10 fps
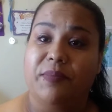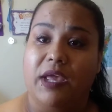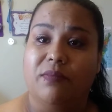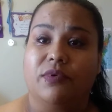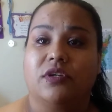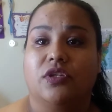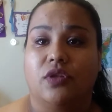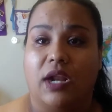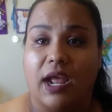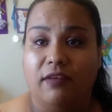me papers
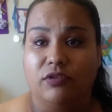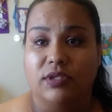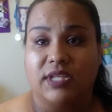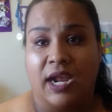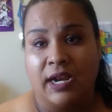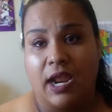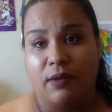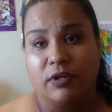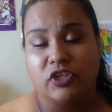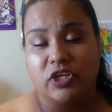that I have to sign, I
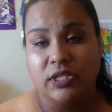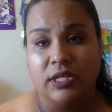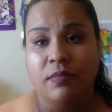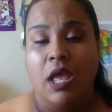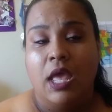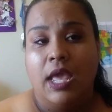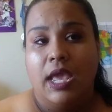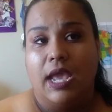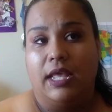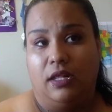return them.
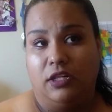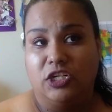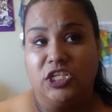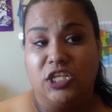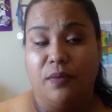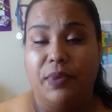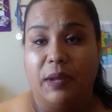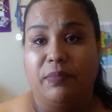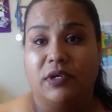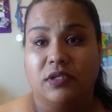And then there's some
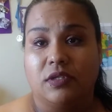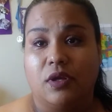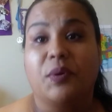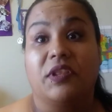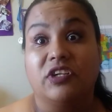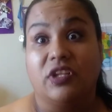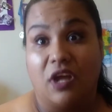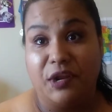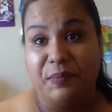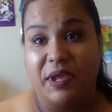papers, okay, there's a
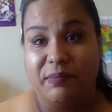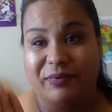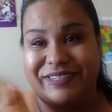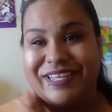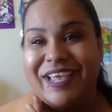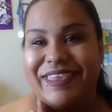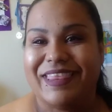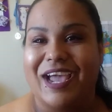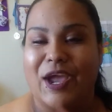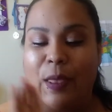lot of papers
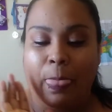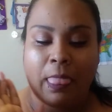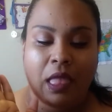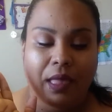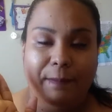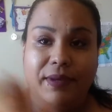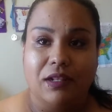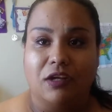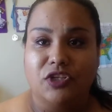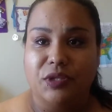that
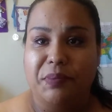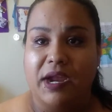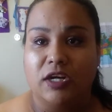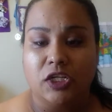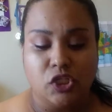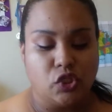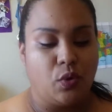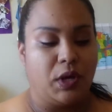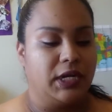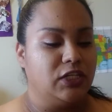belong to the parents,
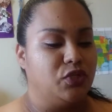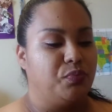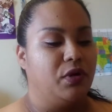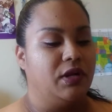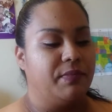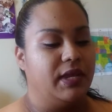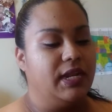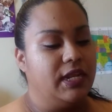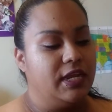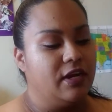so I like to put them
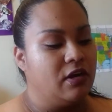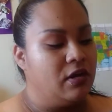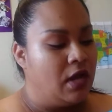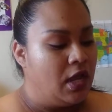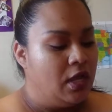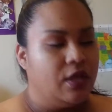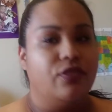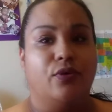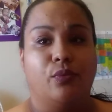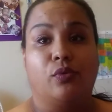in here.
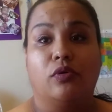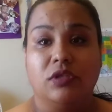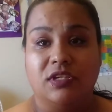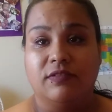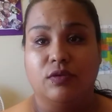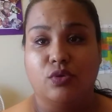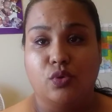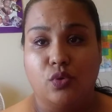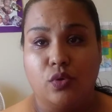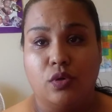The rules of the
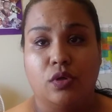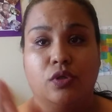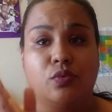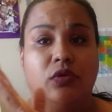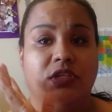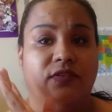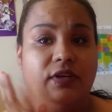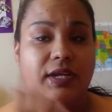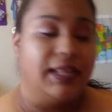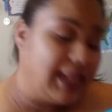school, the rules of
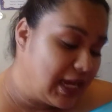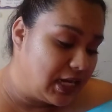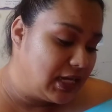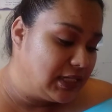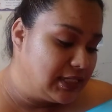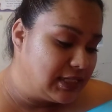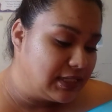her class,